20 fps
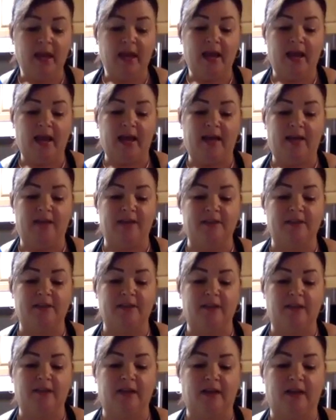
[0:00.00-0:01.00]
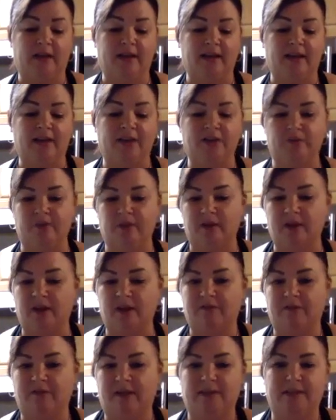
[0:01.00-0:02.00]
And uh, cashew milk I
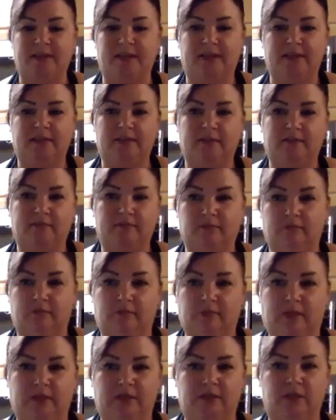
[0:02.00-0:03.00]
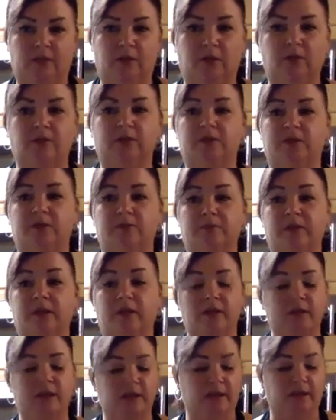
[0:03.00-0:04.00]
find tastes is close to
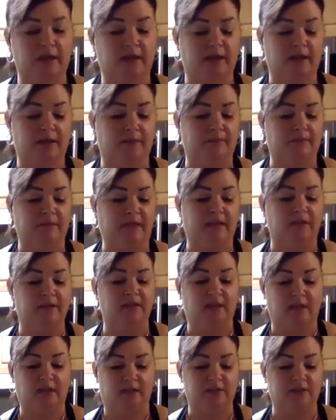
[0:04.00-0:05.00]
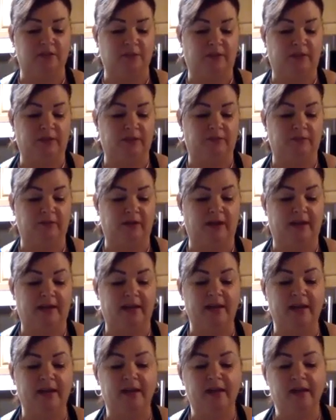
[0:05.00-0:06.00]
milk um, and it's unsweetened
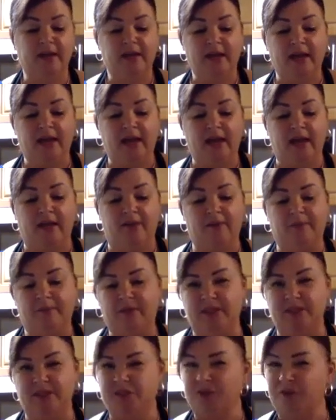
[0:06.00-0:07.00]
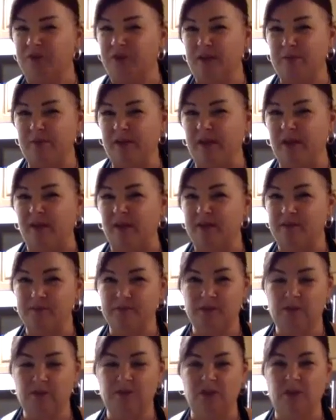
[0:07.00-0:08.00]
variety, um, but it's creamier.
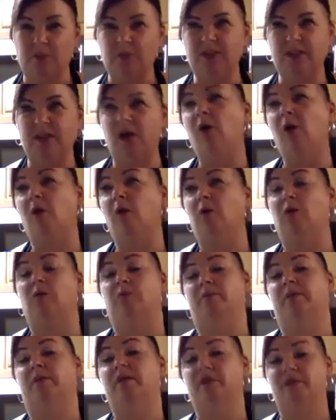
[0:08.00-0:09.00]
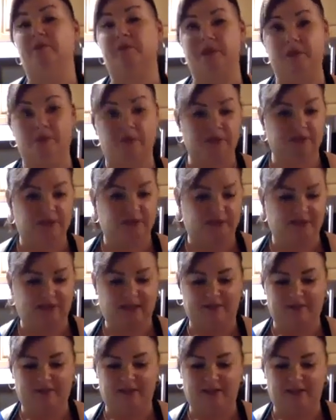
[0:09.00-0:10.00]
So it's almost like a whole milk, but of course doesn't
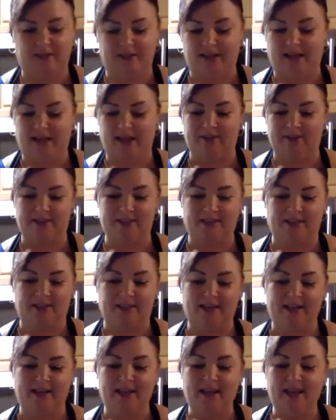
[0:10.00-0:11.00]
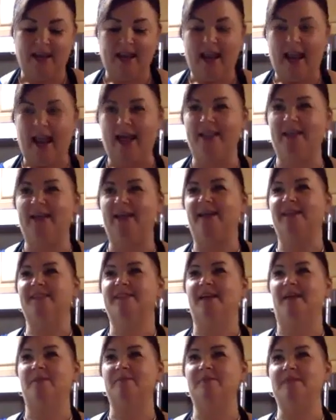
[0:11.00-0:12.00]
have any of the calories in it. And then I
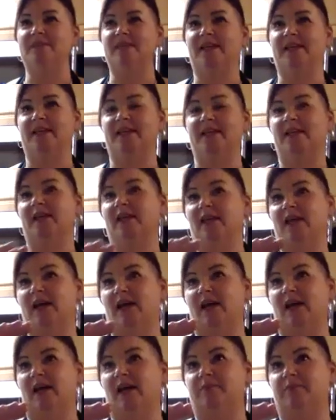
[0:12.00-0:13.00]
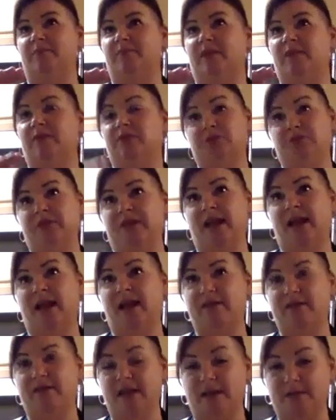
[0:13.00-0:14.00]
dumped in, um, it was three and a
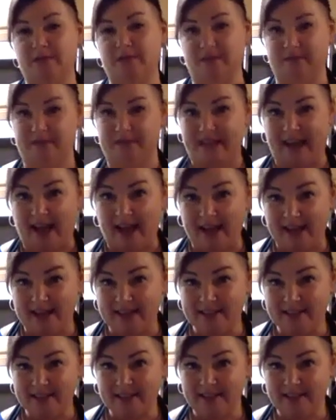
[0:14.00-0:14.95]
half cups of that.